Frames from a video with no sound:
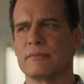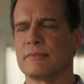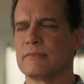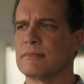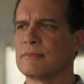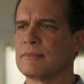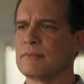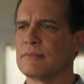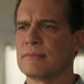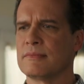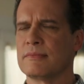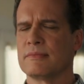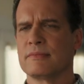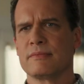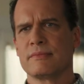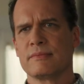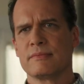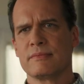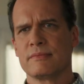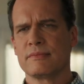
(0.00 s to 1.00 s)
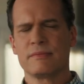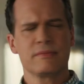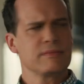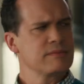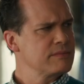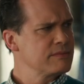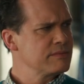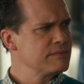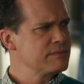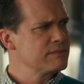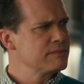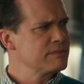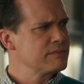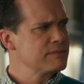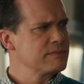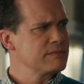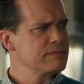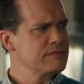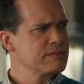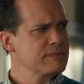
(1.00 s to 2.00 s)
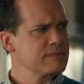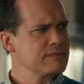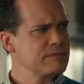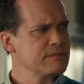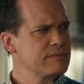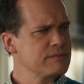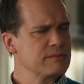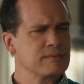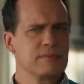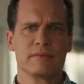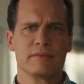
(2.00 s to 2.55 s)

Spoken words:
The person shown says nothing.